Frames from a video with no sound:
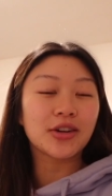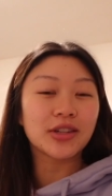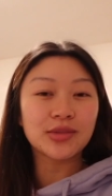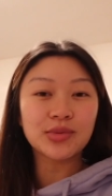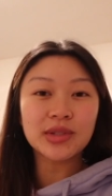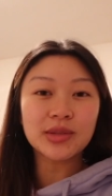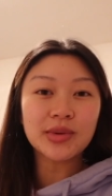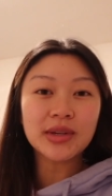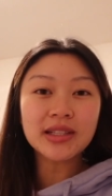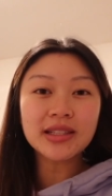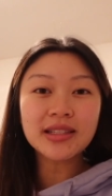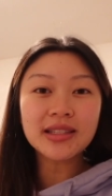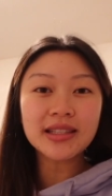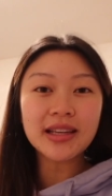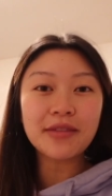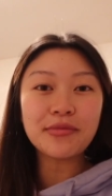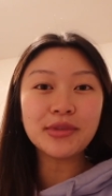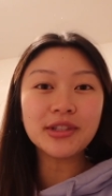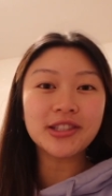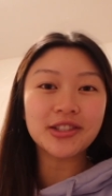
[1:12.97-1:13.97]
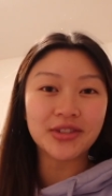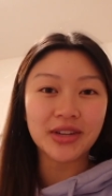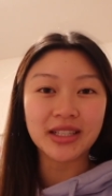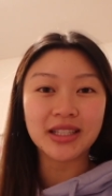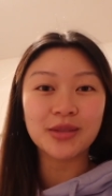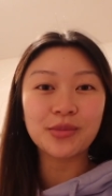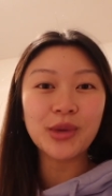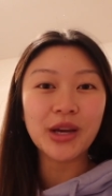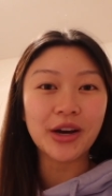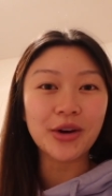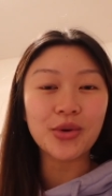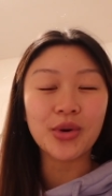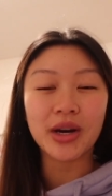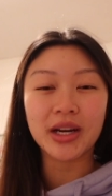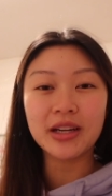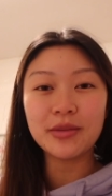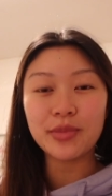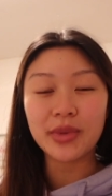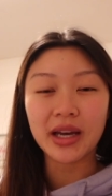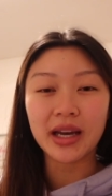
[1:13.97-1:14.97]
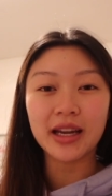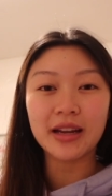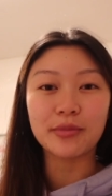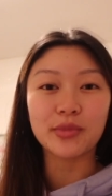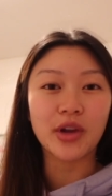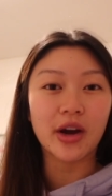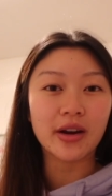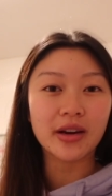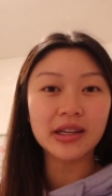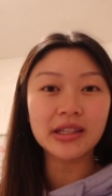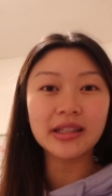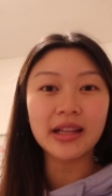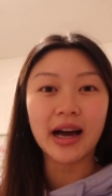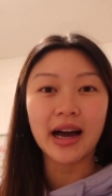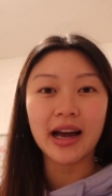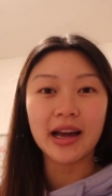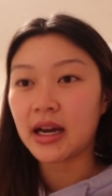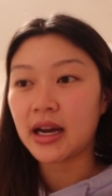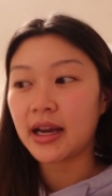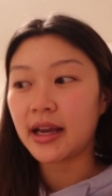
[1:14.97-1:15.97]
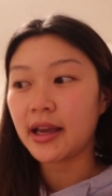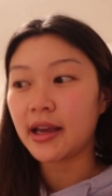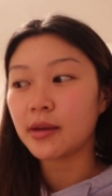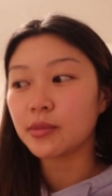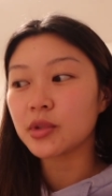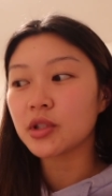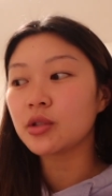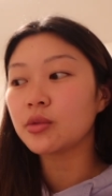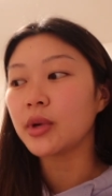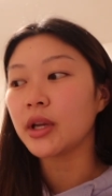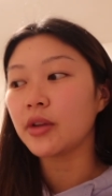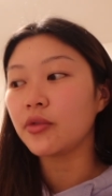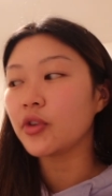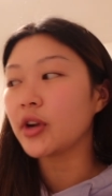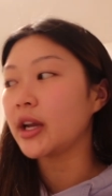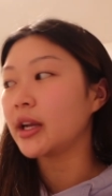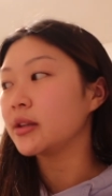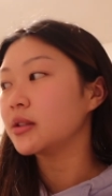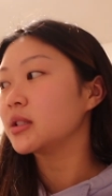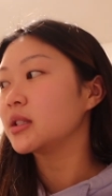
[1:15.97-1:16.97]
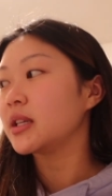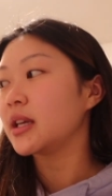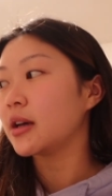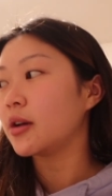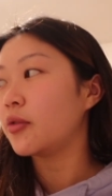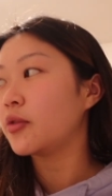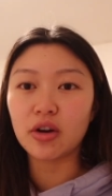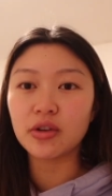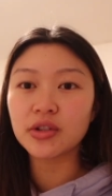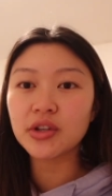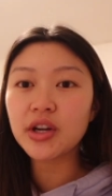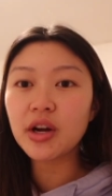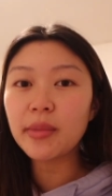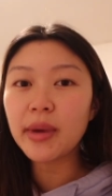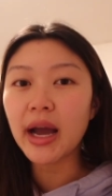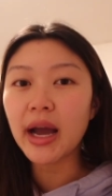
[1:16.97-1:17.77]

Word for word: Christmas presents have been stressing me out quite a bit, I'm not gonna lie. I am still waiting for Aiden's gift. Also, I got